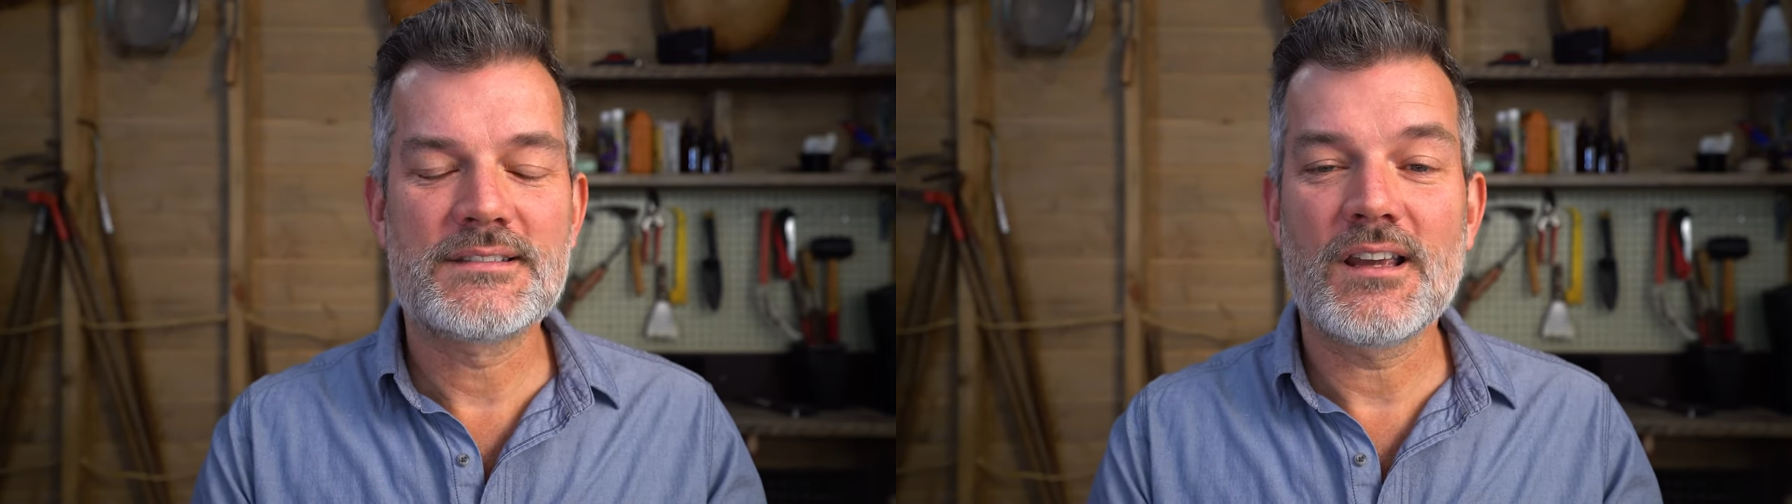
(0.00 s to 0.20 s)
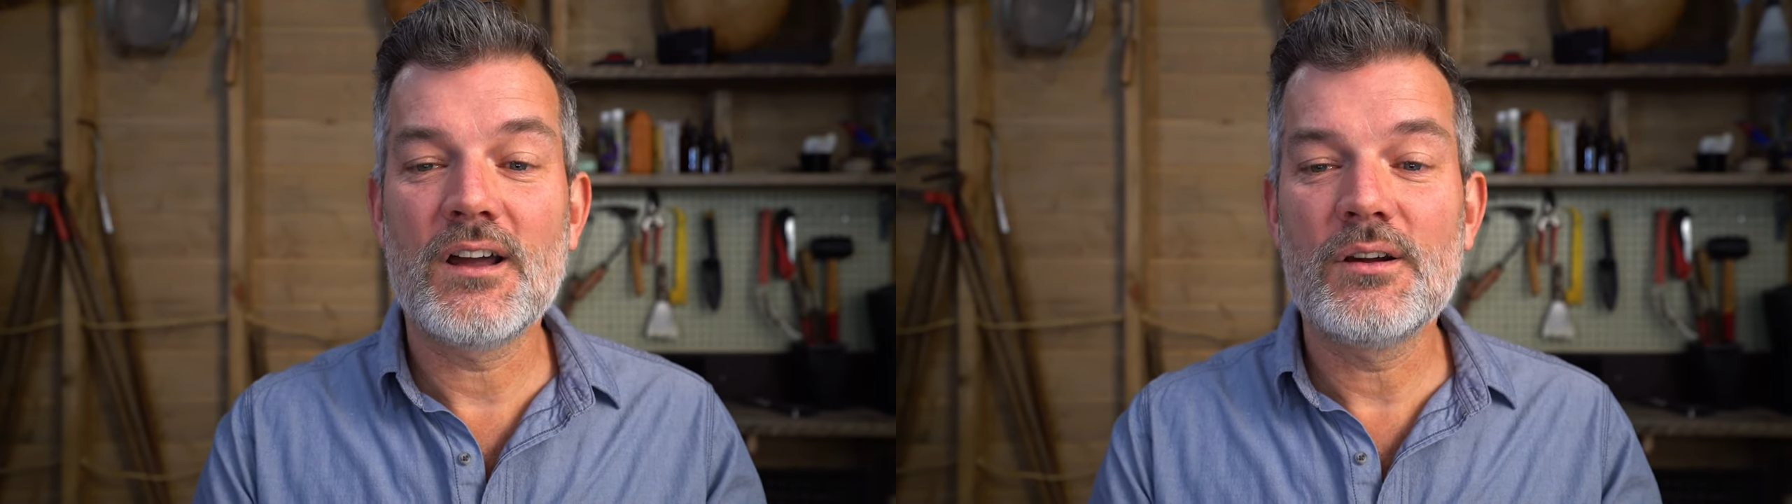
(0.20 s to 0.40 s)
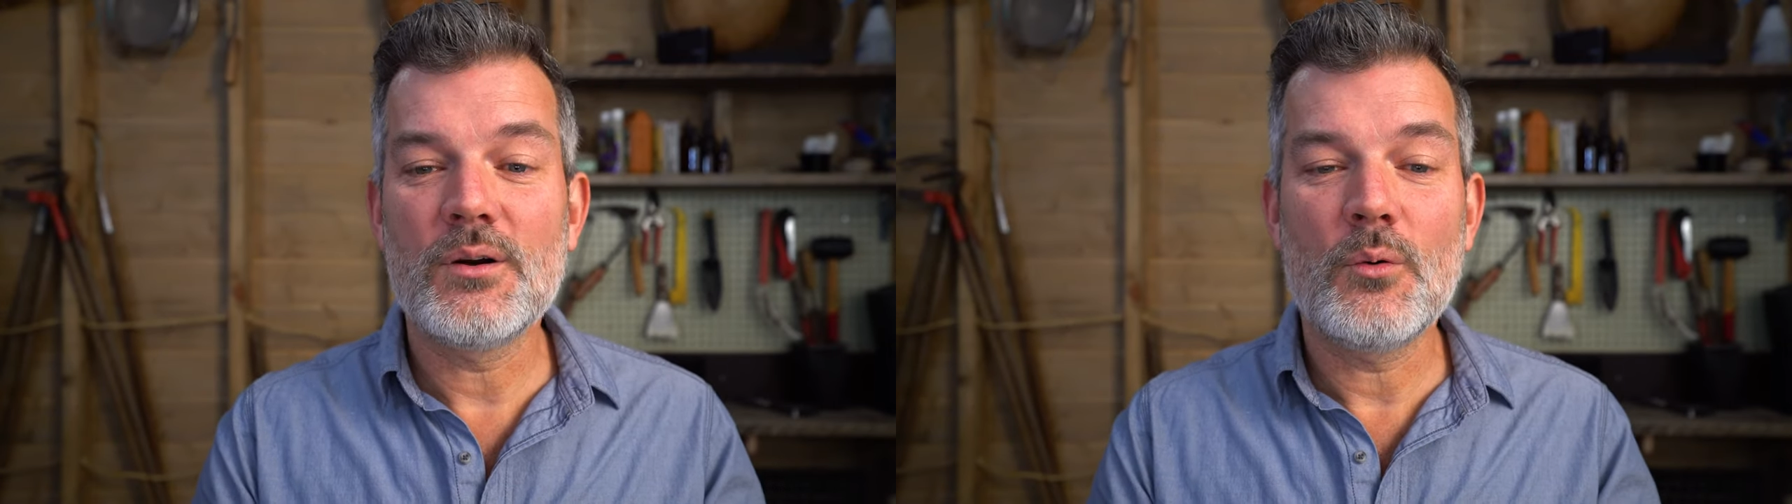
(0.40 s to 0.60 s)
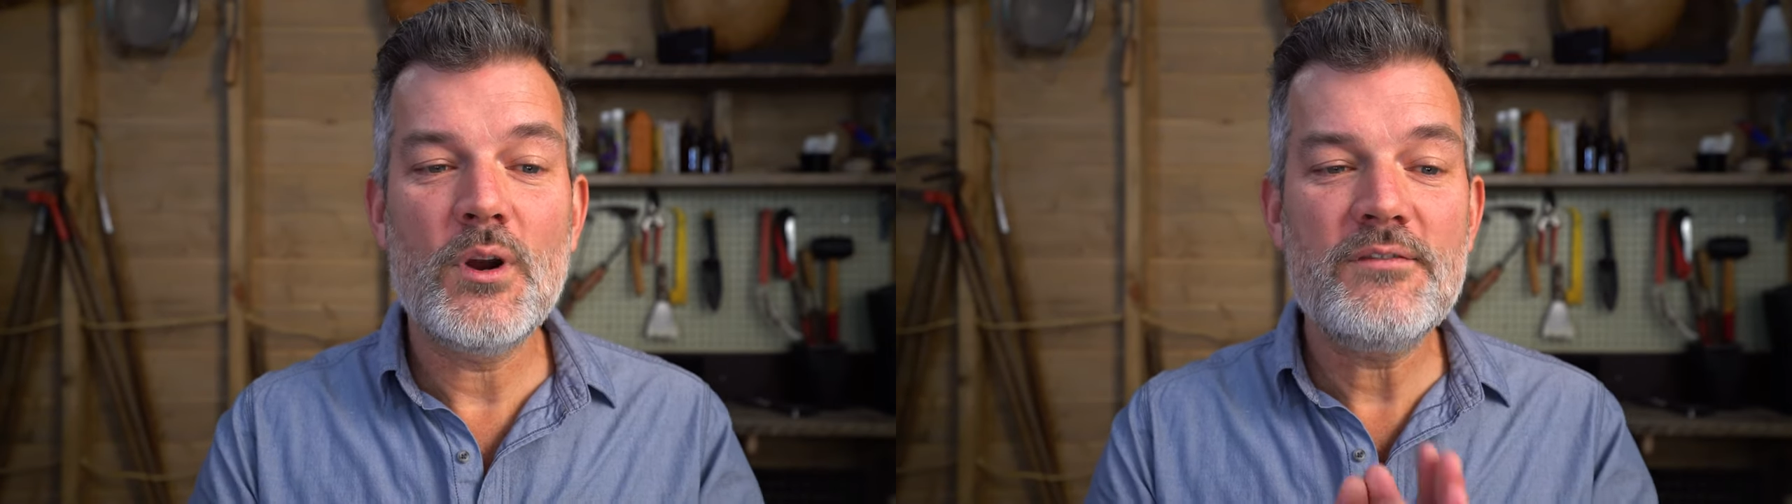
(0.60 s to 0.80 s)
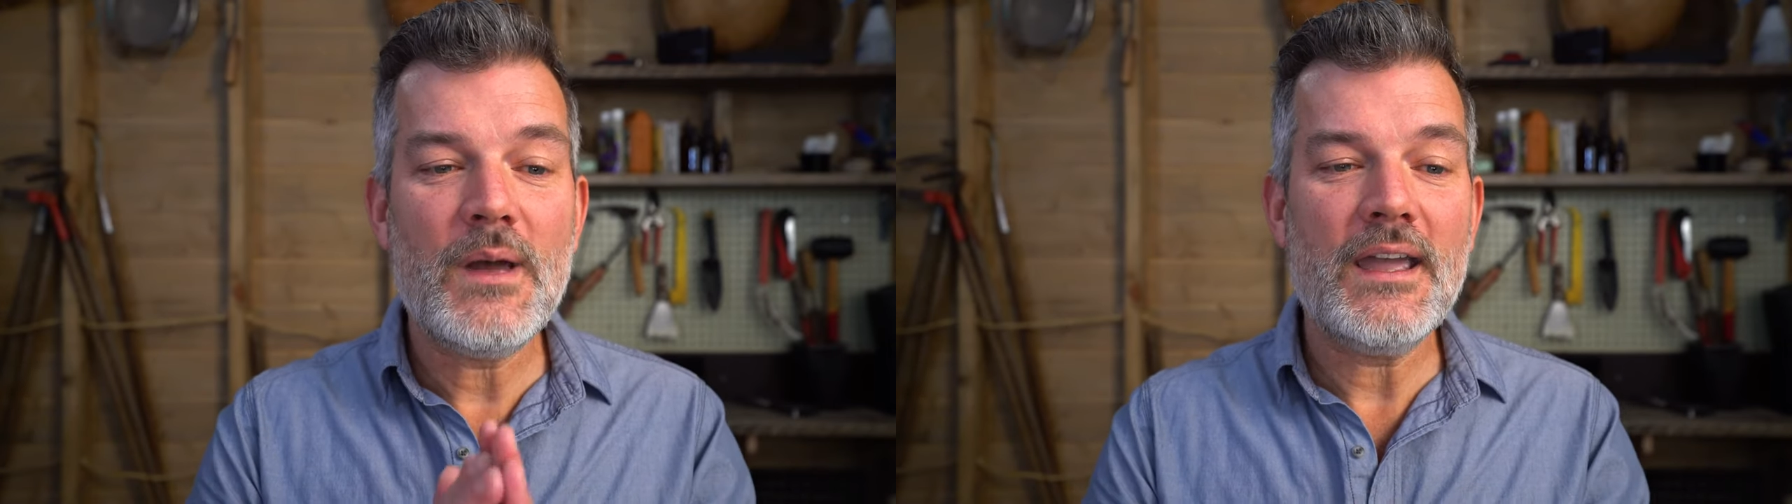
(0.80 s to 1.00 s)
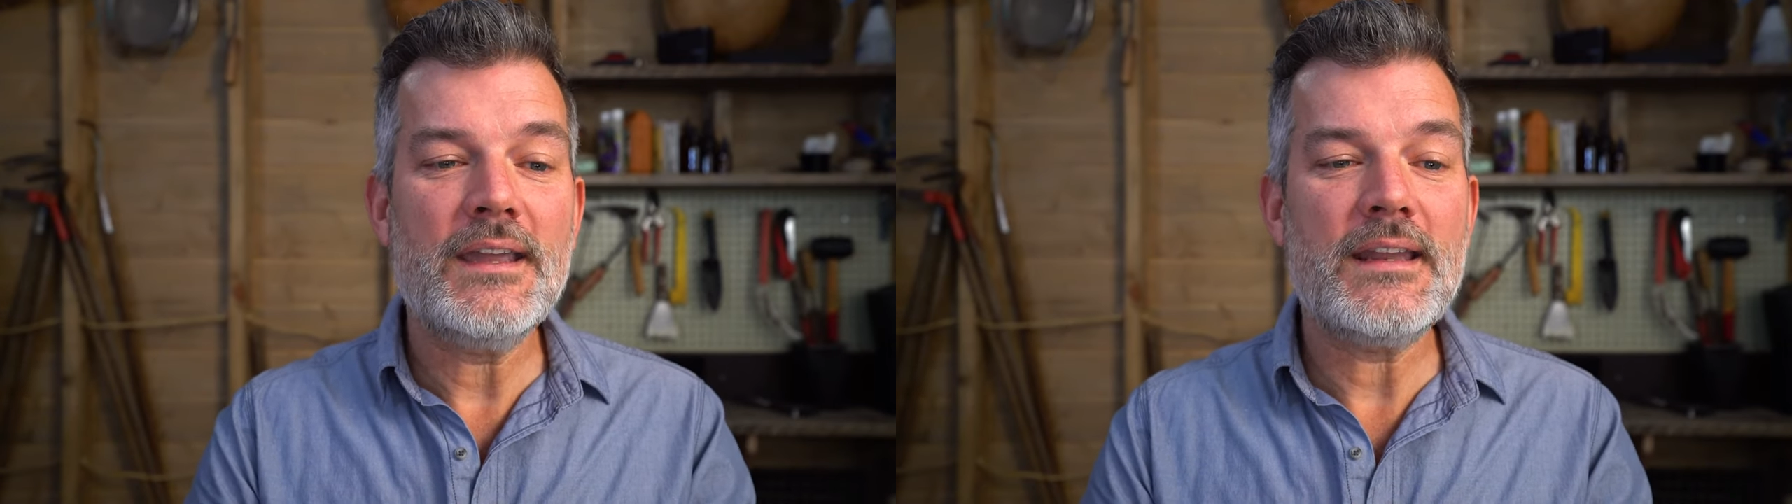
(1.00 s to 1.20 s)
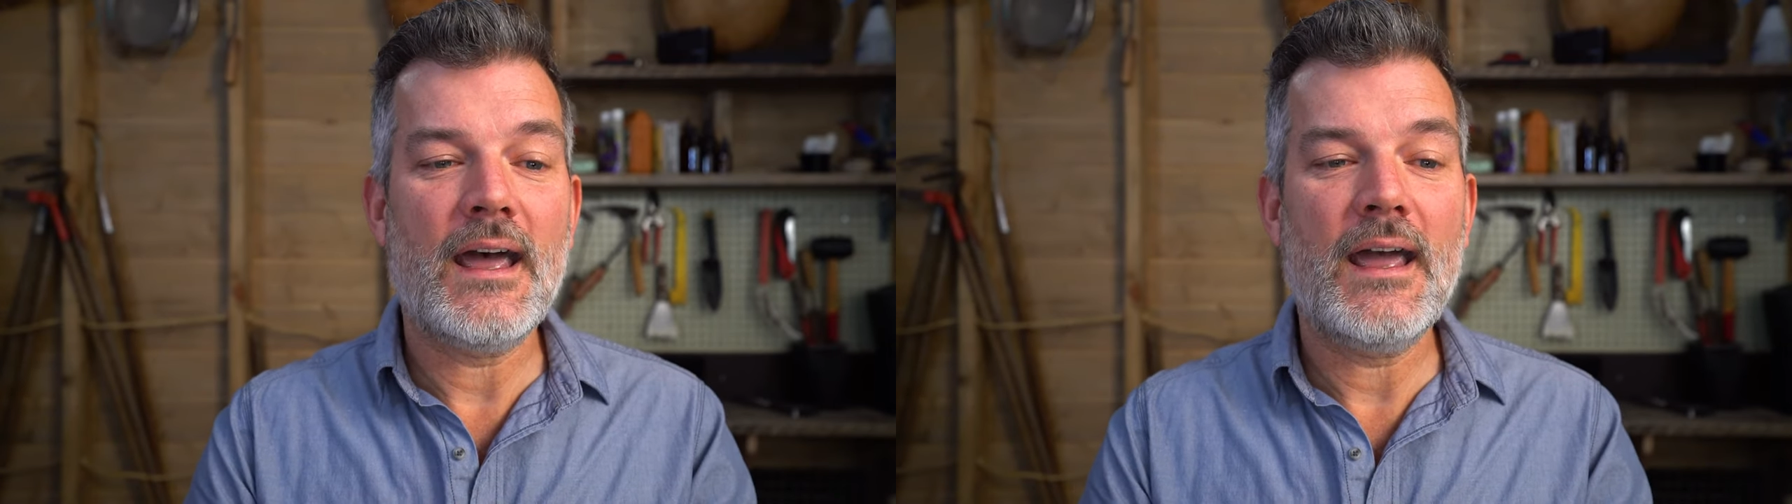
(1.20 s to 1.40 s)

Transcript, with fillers: So we've made